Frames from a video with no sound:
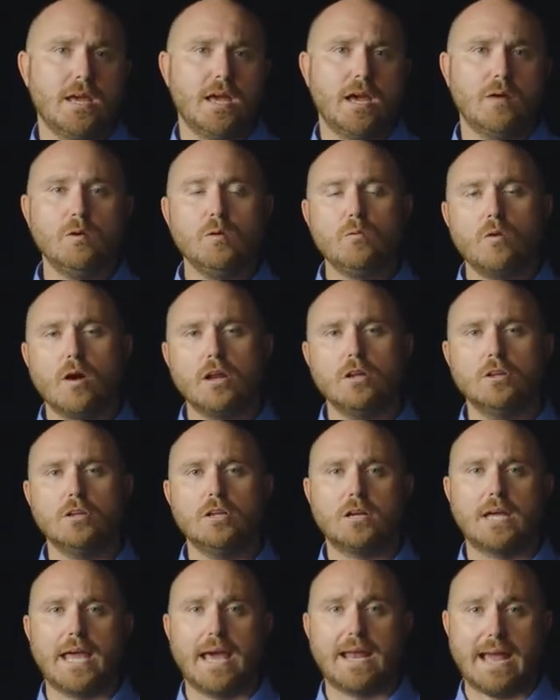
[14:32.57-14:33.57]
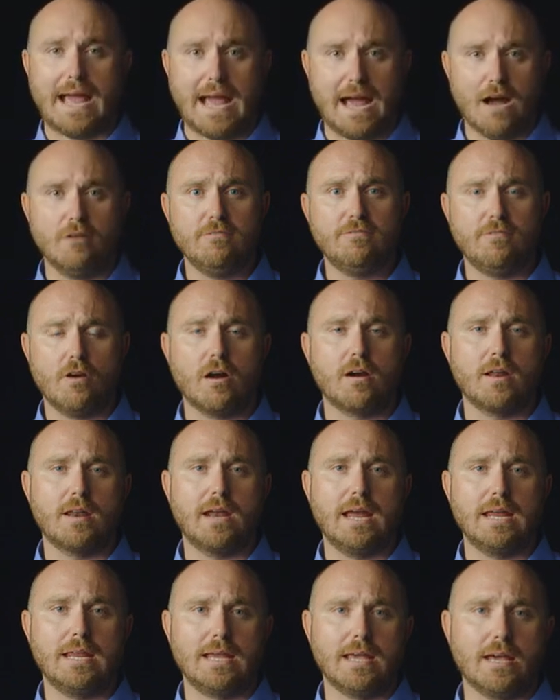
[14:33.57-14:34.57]
and we want to look at how far did
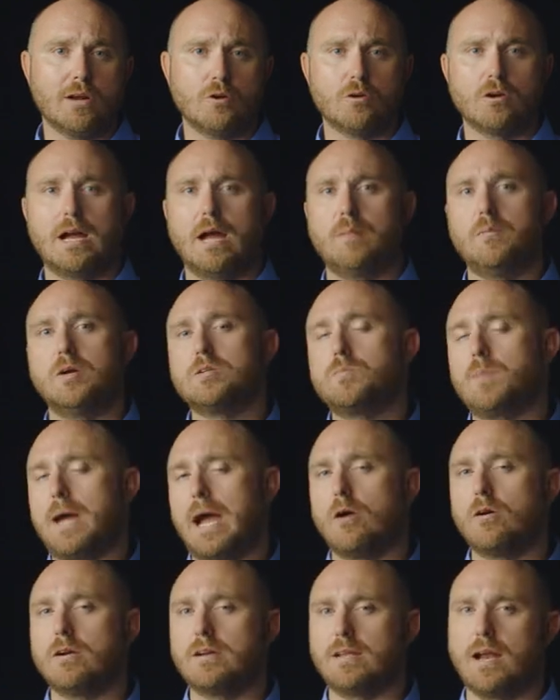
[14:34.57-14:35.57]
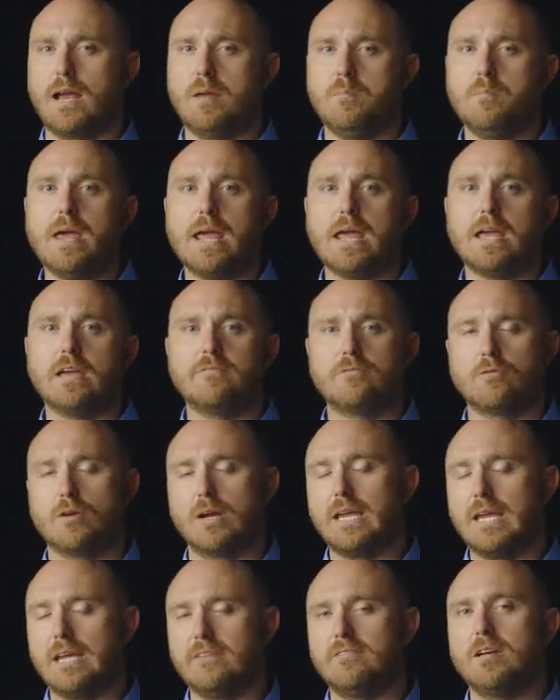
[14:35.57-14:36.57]
I get or how much power did I make for a
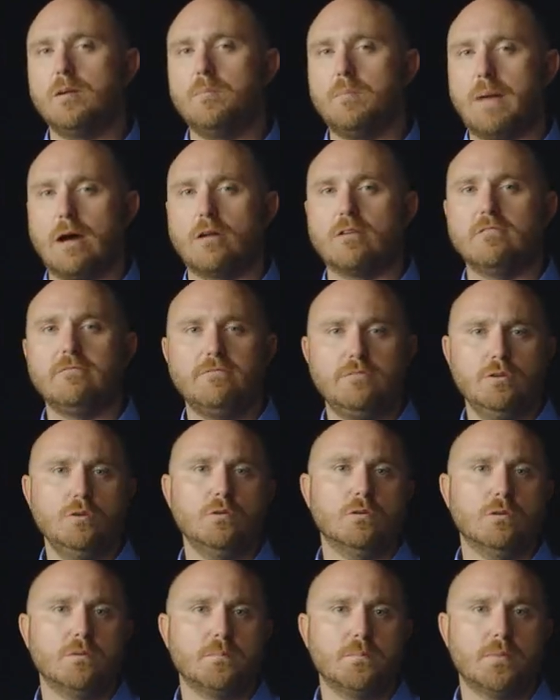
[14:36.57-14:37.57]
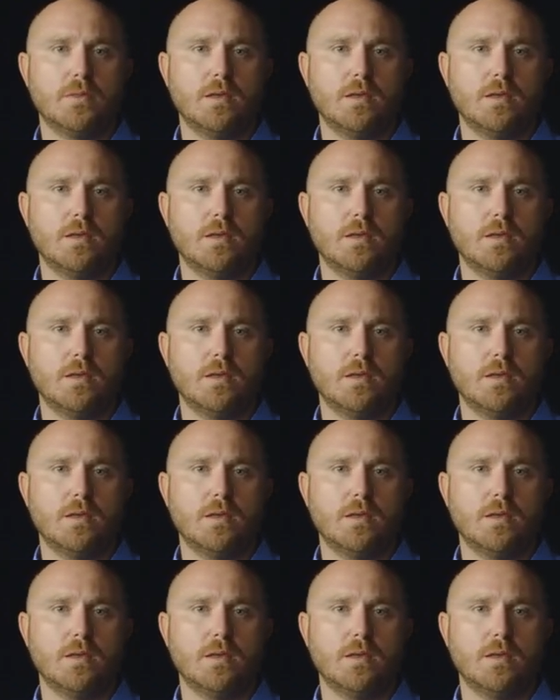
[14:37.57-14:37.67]
given amount of fuel.